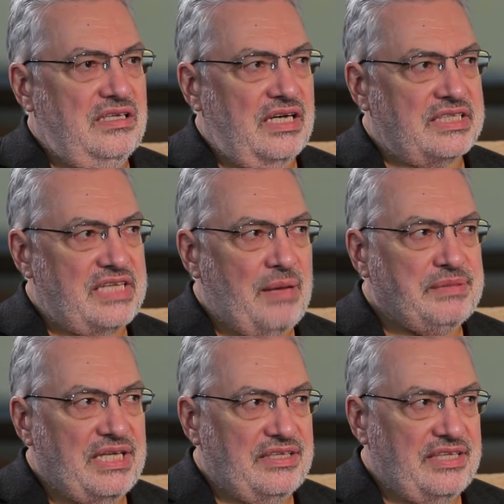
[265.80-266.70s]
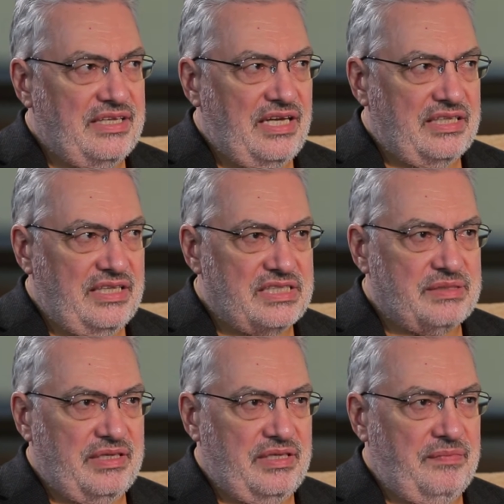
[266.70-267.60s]
accepting the, this
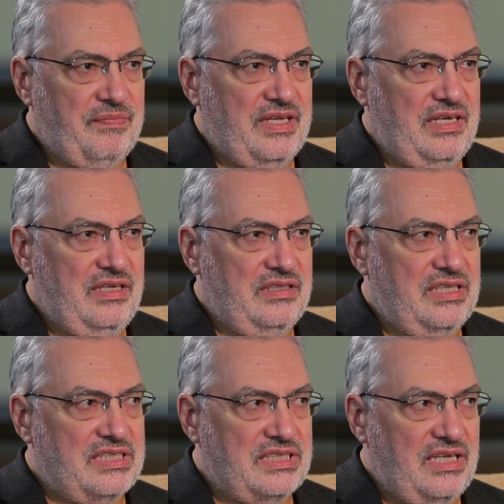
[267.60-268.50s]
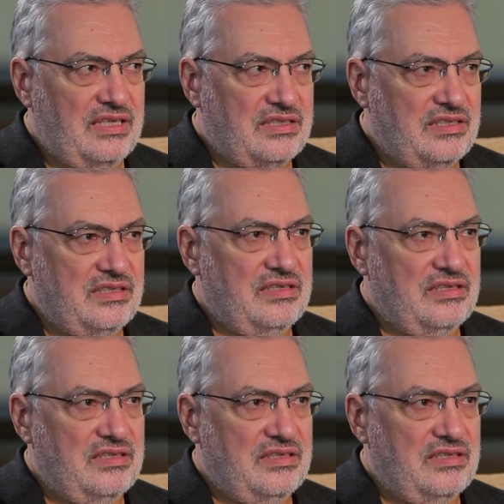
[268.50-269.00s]
uh, uh, distinct